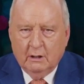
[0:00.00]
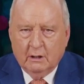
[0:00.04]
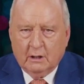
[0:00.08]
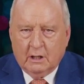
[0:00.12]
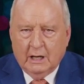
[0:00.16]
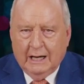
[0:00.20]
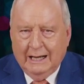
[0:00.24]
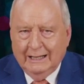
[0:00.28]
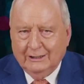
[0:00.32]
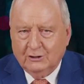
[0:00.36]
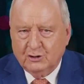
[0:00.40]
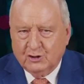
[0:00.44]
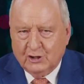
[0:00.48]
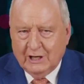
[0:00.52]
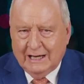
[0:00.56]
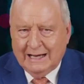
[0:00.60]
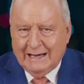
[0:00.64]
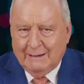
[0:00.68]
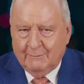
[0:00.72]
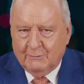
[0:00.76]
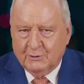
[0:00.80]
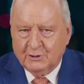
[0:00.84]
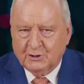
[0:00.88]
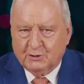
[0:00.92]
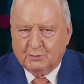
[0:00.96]
Kyle
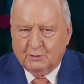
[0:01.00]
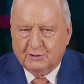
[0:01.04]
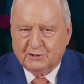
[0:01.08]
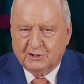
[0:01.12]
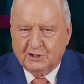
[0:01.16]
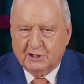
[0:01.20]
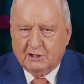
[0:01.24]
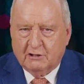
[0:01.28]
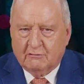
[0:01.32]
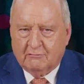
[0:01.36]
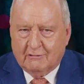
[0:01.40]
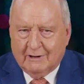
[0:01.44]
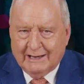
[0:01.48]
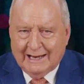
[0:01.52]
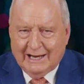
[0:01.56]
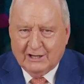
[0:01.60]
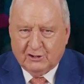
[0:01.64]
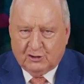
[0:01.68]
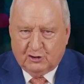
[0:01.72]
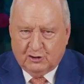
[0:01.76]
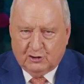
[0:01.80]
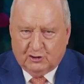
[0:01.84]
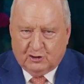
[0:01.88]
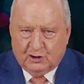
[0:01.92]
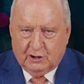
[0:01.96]
Chalmers was in a
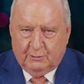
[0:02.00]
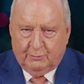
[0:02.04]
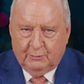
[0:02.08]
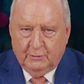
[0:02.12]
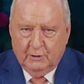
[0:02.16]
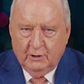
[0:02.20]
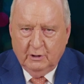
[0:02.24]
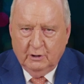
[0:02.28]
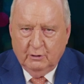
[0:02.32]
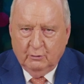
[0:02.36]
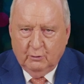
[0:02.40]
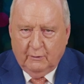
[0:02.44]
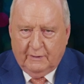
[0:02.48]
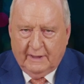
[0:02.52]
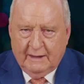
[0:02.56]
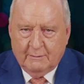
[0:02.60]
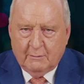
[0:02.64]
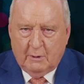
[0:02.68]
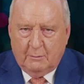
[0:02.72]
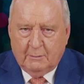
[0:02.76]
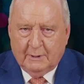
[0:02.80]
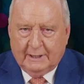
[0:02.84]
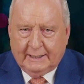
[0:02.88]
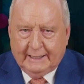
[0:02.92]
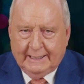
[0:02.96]
relationship with
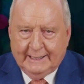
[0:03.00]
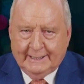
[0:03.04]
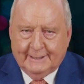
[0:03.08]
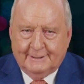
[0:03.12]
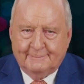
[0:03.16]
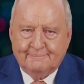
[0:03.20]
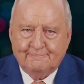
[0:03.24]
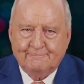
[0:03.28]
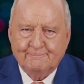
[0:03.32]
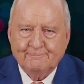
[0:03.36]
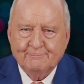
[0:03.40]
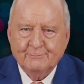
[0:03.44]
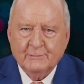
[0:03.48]
Emma McKeon.